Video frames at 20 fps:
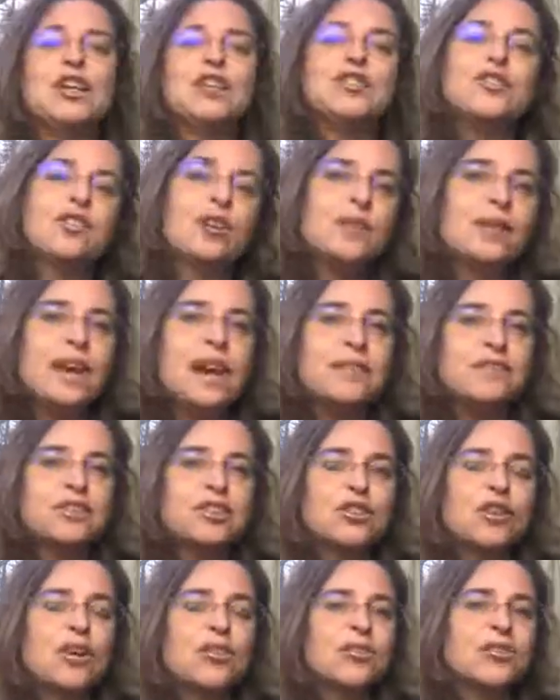You don't have to
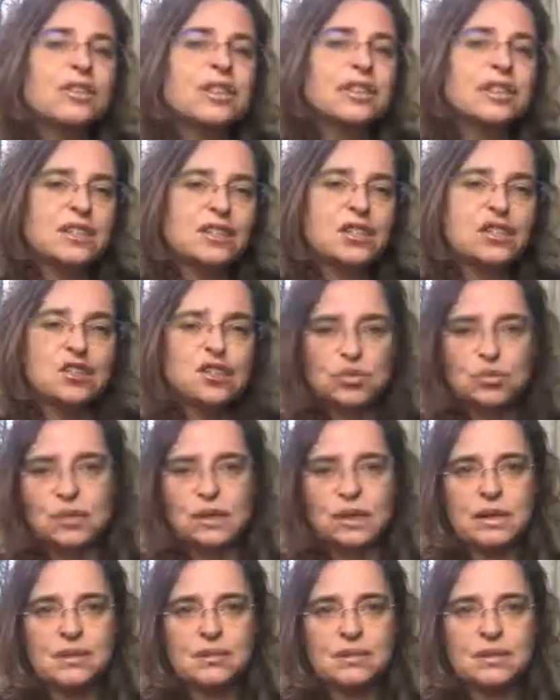go to the
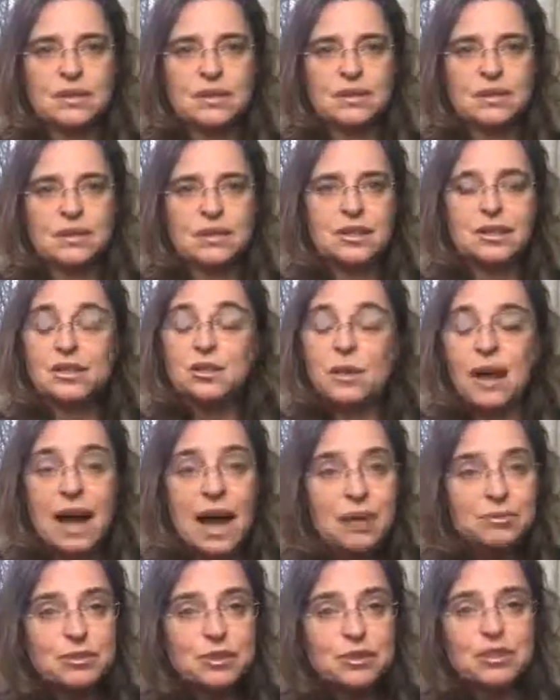extremes. You
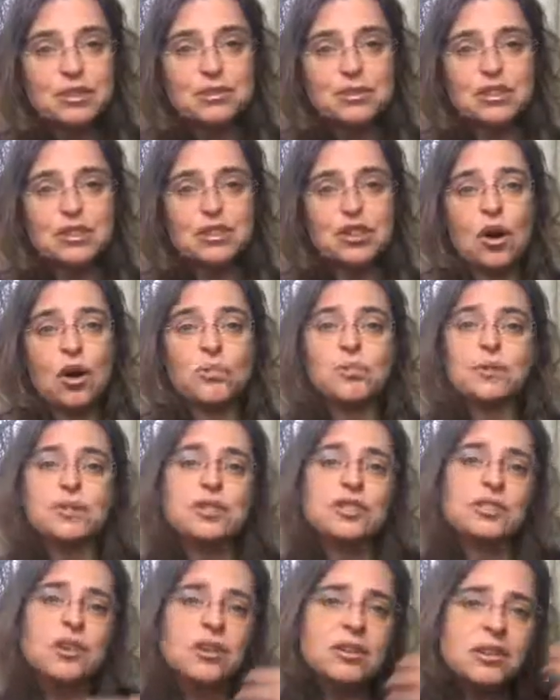absolutely don't. But
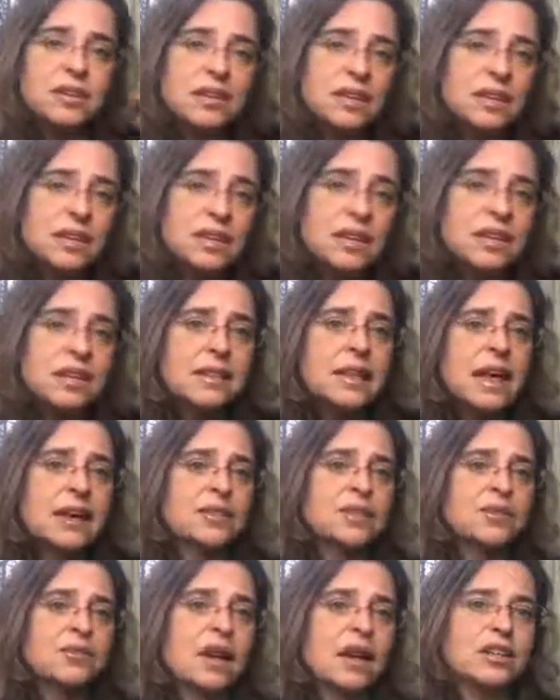start thinking in
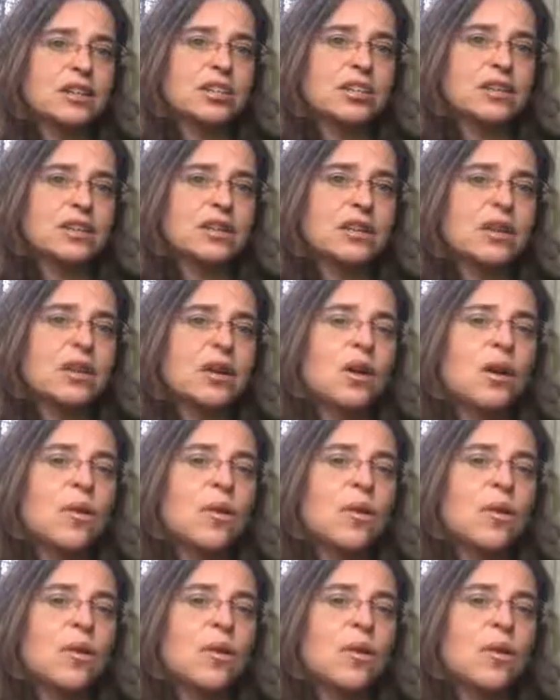that direction.